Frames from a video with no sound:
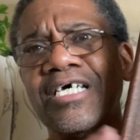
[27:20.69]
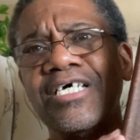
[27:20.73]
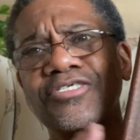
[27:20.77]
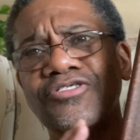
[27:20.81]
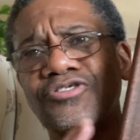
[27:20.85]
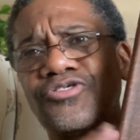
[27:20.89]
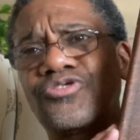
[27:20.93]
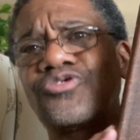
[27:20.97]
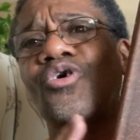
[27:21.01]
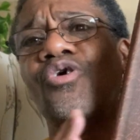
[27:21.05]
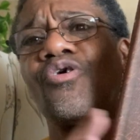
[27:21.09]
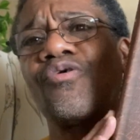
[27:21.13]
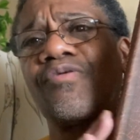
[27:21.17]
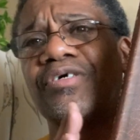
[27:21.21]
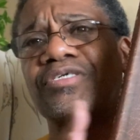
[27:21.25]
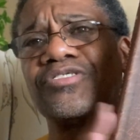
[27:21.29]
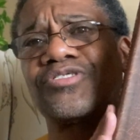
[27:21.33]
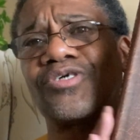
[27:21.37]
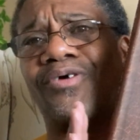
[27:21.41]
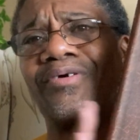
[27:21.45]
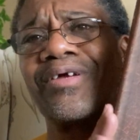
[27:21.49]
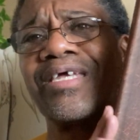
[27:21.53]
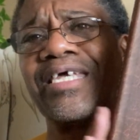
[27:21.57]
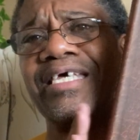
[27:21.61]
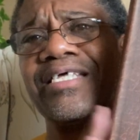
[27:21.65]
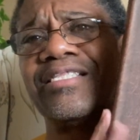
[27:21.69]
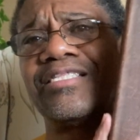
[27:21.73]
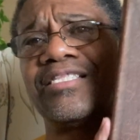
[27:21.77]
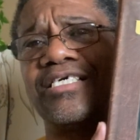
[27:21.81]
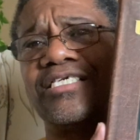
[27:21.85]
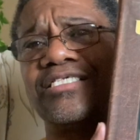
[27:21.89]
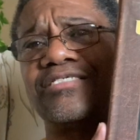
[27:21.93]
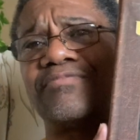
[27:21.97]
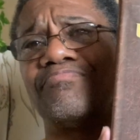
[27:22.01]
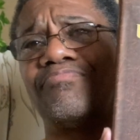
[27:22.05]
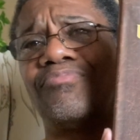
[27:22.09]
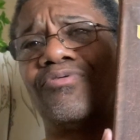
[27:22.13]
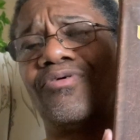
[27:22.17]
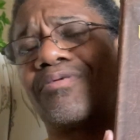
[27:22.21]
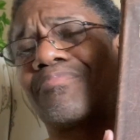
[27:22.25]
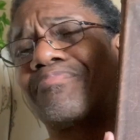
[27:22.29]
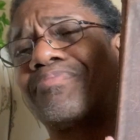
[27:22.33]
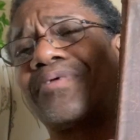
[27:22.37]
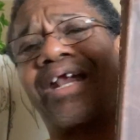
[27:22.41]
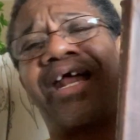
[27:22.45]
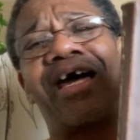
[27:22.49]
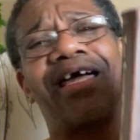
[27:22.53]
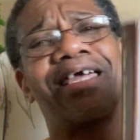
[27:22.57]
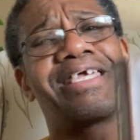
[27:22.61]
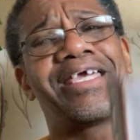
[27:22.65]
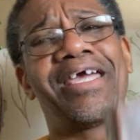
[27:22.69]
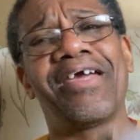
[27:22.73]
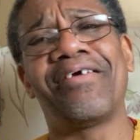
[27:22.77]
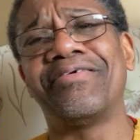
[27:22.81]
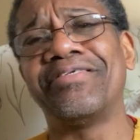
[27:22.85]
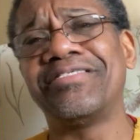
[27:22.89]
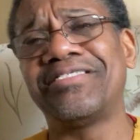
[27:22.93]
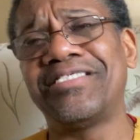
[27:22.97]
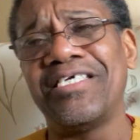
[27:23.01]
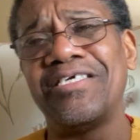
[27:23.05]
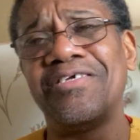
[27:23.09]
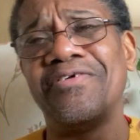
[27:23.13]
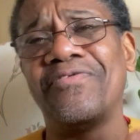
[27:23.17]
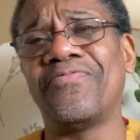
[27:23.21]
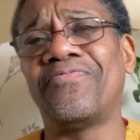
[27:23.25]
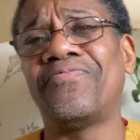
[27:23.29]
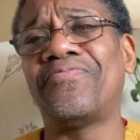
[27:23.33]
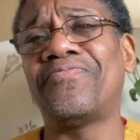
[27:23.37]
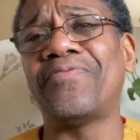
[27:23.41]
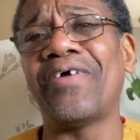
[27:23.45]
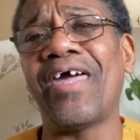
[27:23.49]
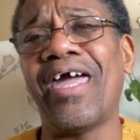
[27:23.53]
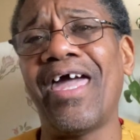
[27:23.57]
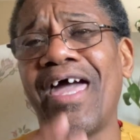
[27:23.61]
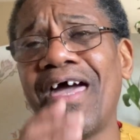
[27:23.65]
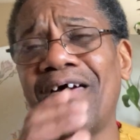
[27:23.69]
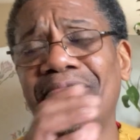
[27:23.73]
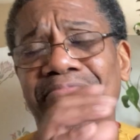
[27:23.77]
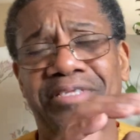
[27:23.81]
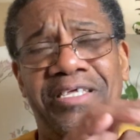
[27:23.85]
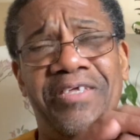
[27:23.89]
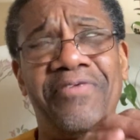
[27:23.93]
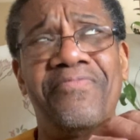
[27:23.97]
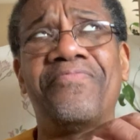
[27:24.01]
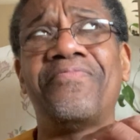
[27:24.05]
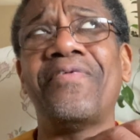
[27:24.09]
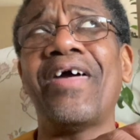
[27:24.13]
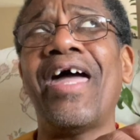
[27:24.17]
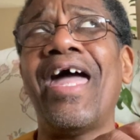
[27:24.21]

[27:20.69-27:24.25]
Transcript: Stories are in this book, but I guarantee you, family,